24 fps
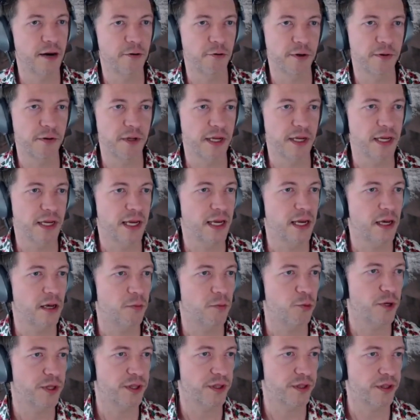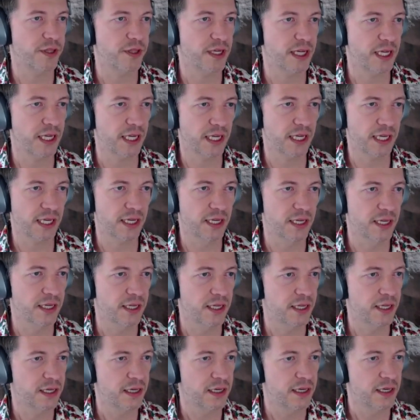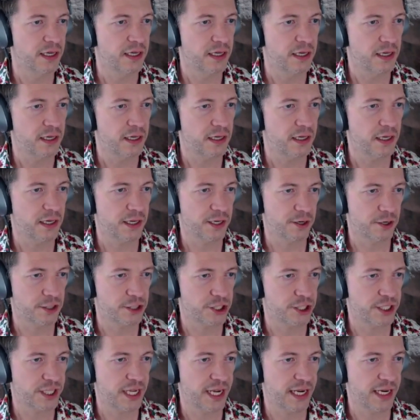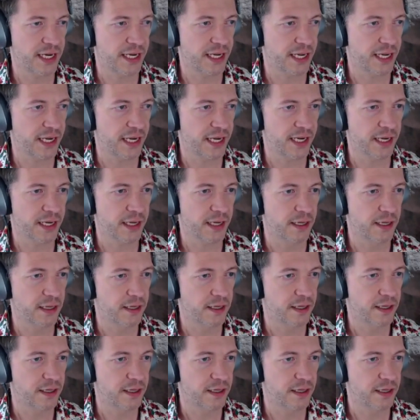that would help with the understanding.